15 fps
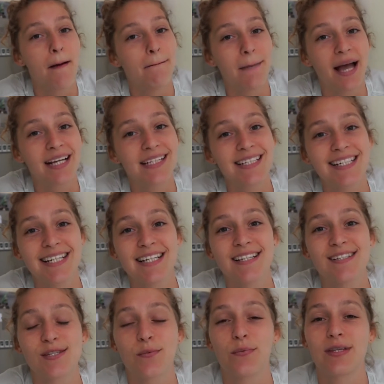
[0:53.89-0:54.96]
mac and
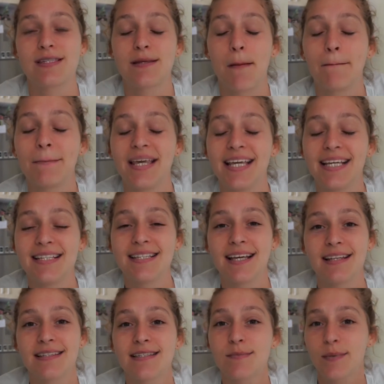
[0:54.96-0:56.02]
cheese with some peas
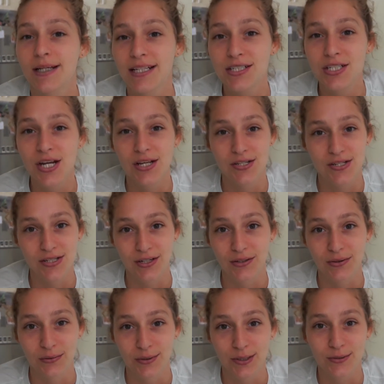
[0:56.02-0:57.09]
and spinach
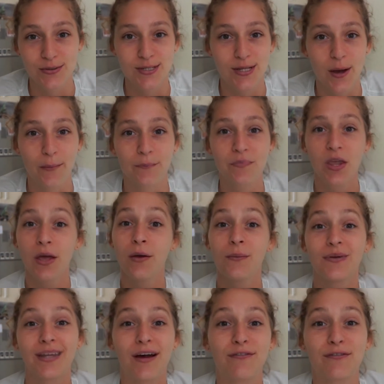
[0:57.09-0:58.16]
stirred through. So
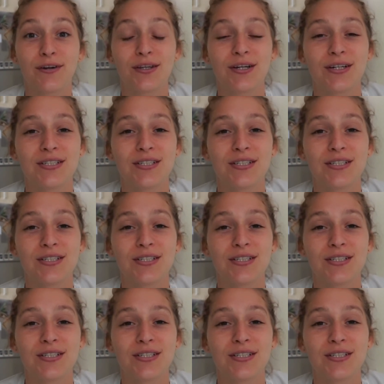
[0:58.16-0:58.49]
without further